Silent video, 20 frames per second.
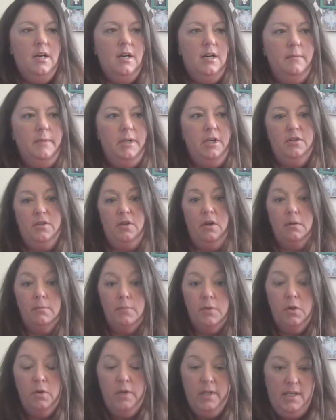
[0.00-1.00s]
Um, here's our
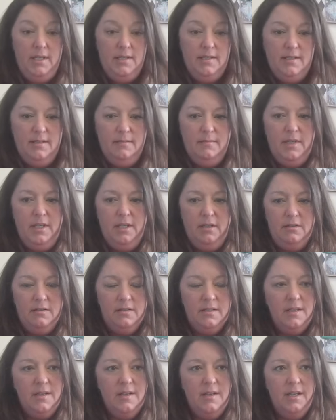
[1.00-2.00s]
employees. Um,
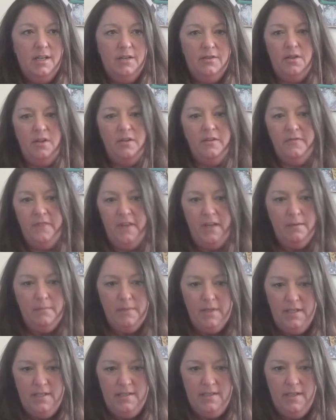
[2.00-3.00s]
here's here's all the
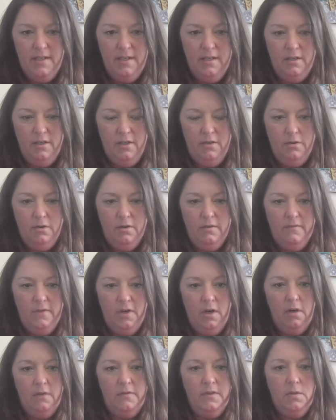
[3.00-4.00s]
families that you know are
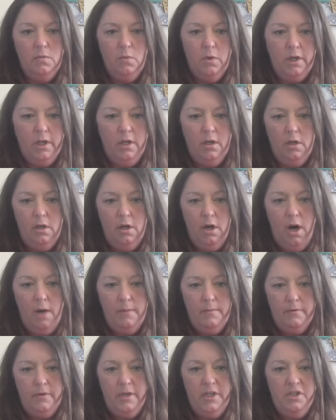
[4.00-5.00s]
involved in working on our
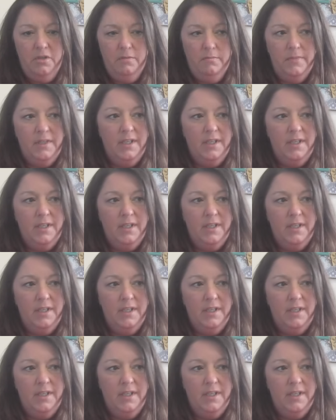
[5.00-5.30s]
operation,